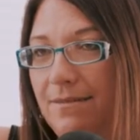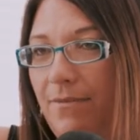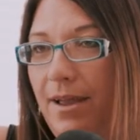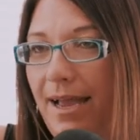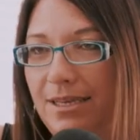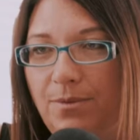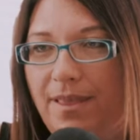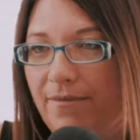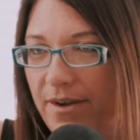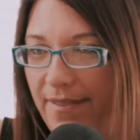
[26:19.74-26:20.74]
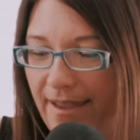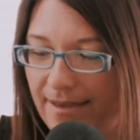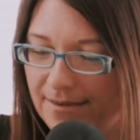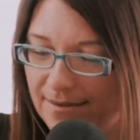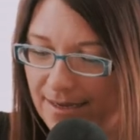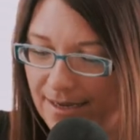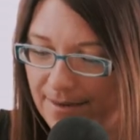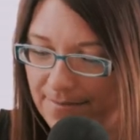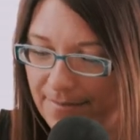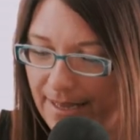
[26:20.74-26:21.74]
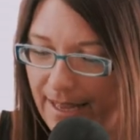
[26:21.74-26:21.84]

Yep. as with everything, mm-hmm. um,